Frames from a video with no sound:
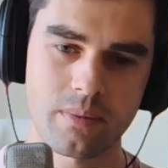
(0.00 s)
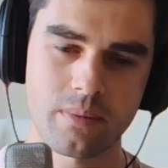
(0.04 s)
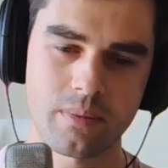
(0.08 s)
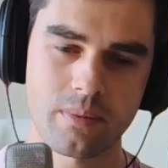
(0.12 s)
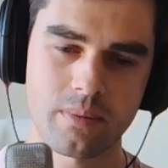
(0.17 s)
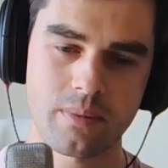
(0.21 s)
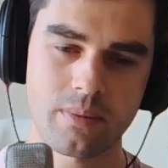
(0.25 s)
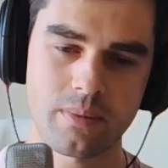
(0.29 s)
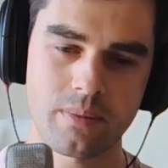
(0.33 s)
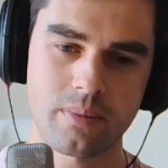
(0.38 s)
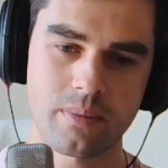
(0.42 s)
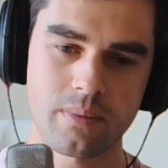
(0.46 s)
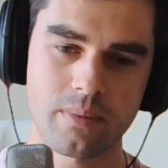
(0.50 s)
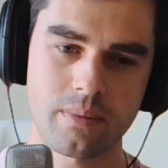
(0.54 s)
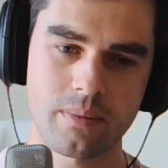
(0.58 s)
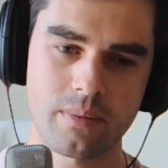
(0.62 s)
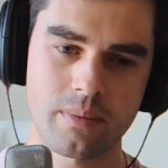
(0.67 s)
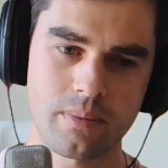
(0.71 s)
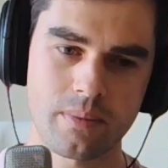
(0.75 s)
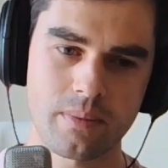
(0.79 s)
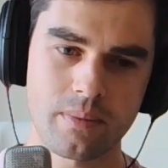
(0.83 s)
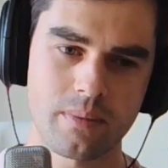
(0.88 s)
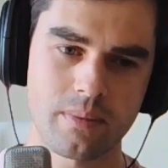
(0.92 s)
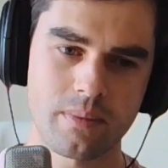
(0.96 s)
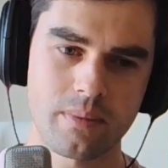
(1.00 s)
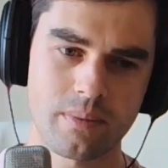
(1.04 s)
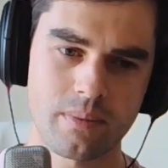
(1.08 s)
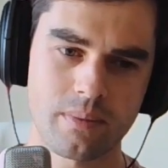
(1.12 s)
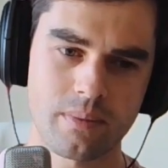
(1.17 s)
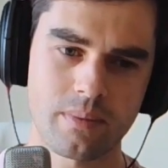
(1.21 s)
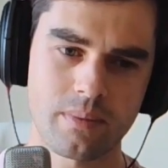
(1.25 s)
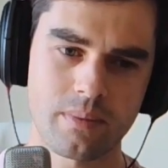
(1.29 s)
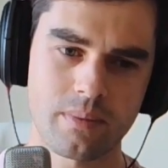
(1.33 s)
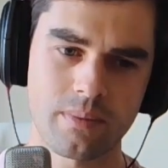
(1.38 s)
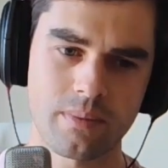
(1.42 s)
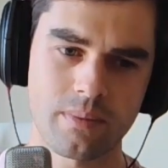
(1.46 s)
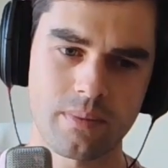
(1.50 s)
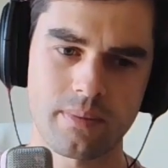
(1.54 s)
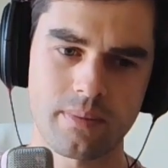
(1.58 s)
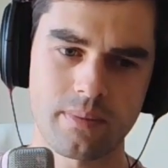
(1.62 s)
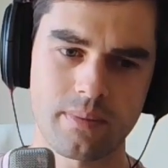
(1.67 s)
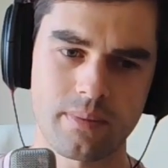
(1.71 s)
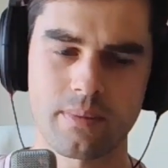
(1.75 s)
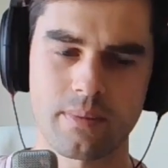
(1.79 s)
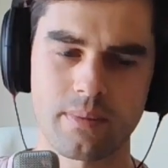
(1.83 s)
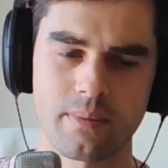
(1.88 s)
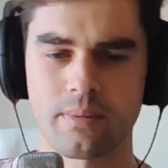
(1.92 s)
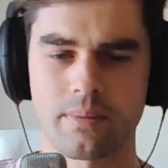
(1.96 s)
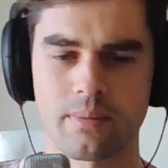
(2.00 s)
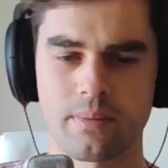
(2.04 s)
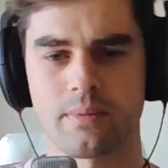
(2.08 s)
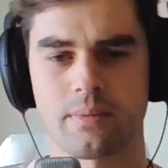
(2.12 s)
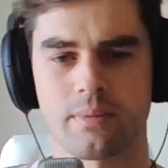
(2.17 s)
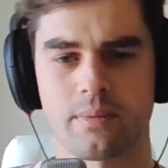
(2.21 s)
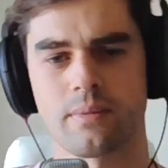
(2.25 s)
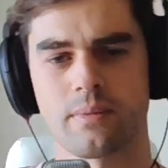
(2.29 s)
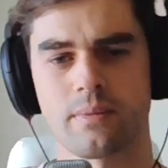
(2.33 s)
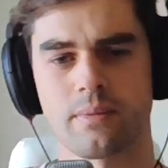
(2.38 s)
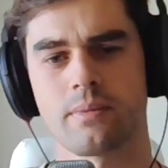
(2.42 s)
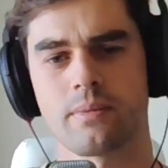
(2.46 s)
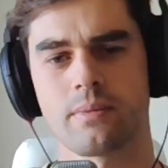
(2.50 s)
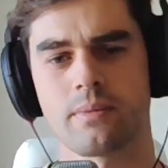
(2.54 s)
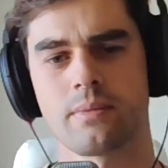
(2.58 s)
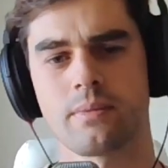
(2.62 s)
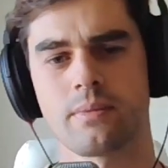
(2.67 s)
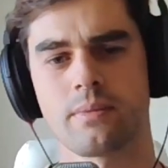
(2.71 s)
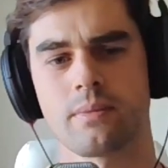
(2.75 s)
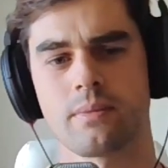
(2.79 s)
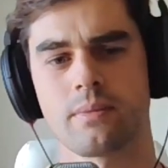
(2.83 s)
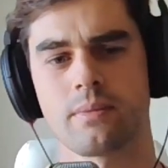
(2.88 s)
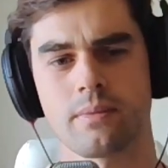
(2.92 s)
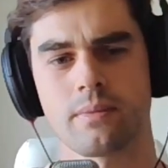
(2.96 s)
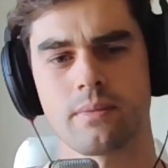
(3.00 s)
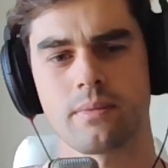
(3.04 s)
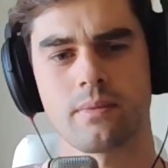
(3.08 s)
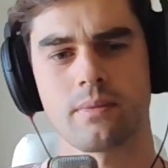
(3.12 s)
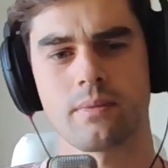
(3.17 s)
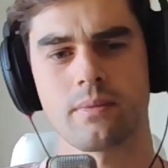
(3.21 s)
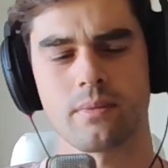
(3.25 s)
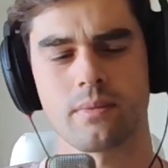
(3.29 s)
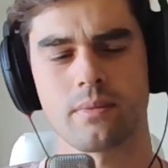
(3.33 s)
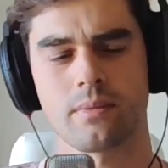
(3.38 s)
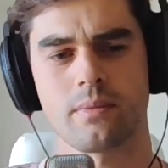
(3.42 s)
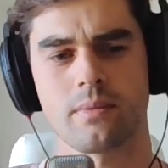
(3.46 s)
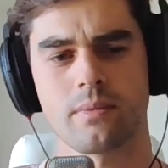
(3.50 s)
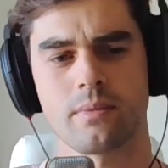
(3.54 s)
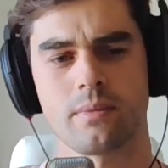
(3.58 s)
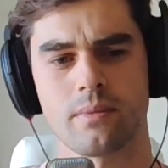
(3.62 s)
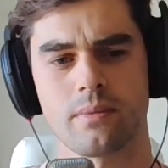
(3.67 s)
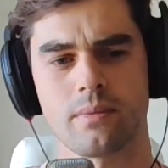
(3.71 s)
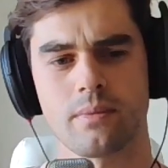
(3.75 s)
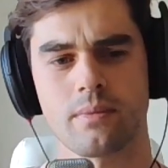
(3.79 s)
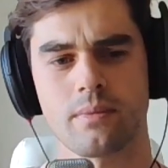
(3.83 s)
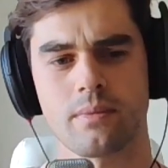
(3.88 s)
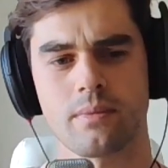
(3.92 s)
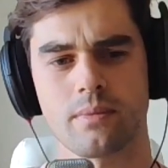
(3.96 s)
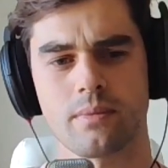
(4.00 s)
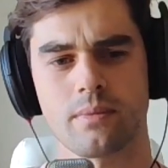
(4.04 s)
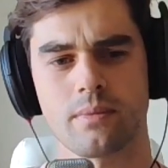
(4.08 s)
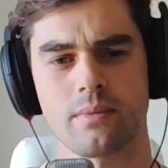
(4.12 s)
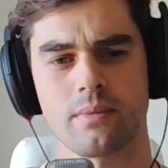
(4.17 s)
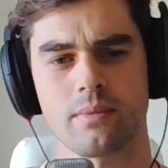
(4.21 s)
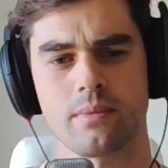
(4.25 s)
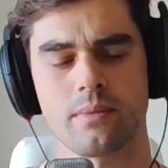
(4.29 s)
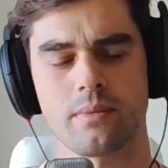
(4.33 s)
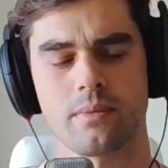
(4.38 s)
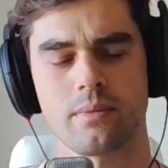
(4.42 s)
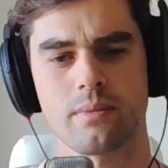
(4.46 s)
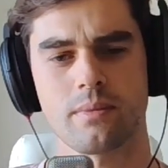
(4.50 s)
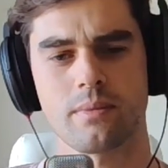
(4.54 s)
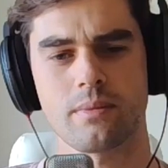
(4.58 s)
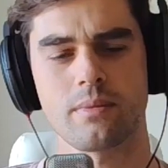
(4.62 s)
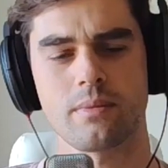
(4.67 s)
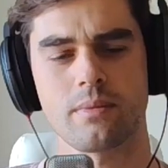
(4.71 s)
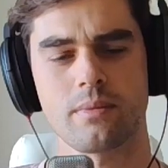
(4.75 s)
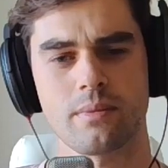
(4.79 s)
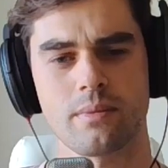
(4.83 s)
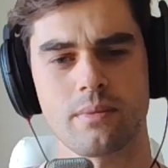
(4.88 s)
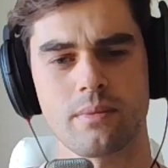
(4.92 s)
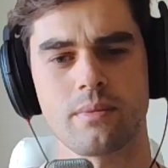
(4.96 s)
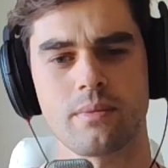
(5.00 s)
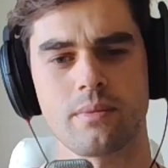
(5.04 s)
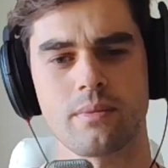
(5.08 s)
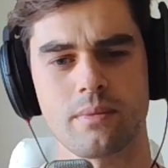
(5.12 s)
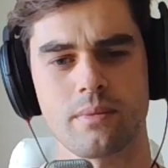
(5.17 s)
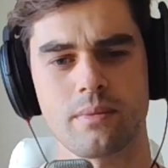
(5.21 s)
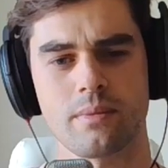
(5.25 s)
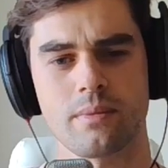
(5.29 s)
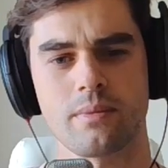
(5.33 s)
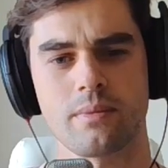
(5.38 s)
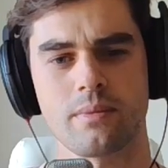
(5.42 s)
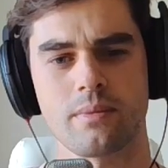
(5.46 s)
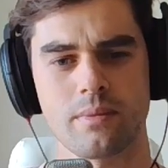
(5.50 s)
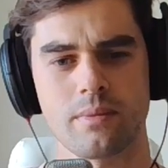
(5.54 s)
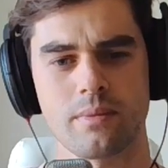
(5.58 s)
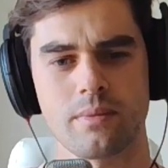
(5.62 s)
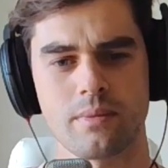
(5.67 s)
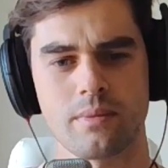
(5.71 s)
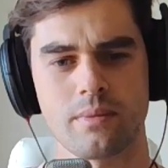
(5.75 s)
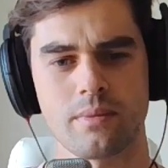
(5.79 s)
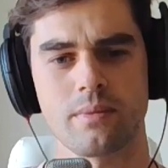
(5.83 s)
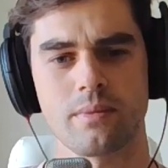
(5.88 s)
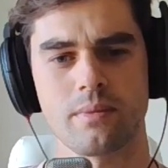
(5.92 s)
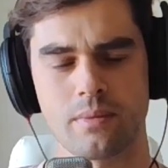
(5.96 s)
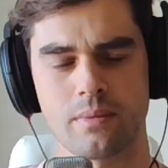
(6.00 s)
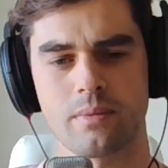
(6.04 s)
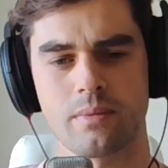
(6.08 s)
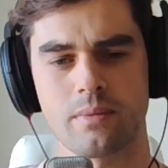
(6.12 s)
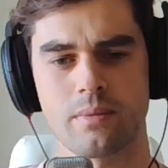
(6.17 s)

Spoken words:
[no speech]